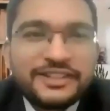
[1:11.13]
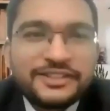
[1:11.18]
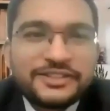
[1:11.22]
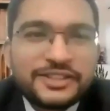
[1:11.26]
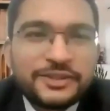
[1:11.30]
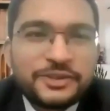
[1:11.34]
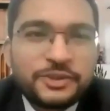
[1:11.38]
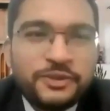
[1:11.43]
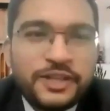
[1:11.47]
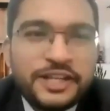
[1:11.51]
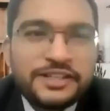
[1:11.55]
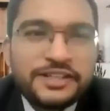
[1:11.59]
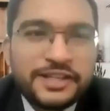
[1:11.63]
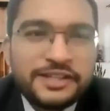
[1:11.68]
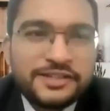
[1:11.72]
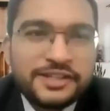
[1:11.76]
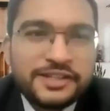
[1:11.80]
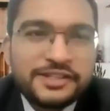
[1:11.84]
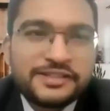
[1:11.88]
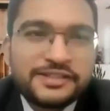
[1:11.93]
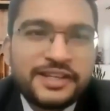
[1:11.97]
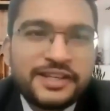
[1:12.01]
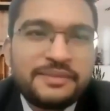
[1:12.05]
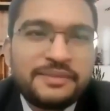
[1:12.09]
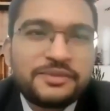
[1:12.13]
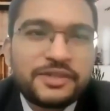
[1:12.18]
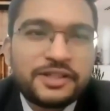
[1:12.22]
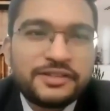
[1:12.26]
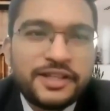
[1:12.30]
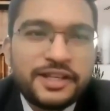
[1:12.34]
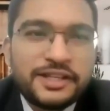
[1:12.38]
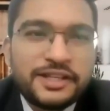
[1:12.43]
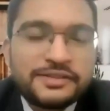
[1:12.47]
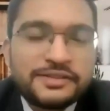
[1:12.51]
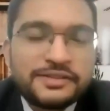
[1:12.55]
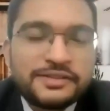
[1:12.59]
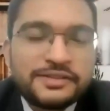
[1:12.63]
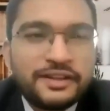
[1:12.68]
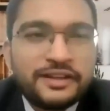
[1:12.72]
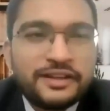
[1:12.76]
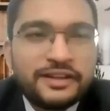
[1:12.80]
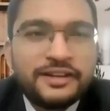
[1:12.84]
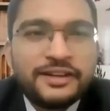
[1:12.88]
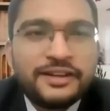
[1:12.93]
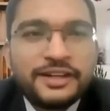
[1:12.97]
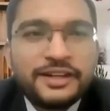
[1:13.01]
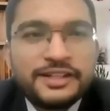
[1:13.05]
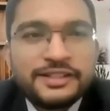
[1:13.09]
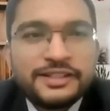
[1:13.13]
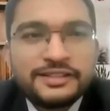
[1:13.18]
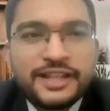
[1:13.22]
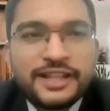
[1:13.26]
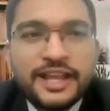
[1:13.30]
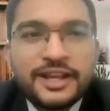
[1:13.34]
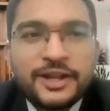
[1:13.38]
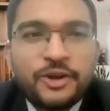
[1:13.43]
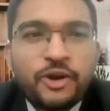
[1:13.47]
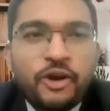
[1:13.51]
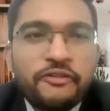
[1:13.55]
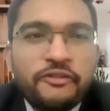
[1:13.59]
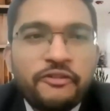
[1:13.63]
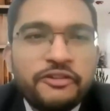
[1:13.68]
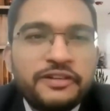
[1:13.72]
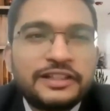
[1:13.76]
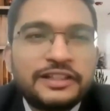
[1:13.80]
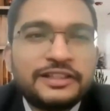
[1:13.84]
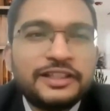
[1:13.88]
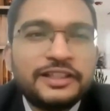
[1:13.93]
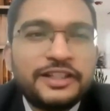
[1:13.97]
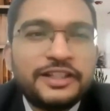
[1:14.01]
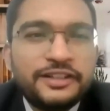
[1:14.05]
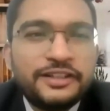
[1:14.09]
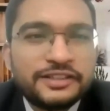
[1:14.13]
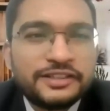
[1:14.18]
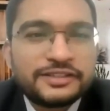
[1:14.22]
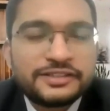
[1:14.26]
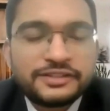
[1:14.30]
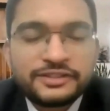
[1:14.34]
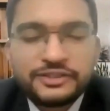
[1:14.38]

today's session's name suggests, it is like Coffee with Leaders.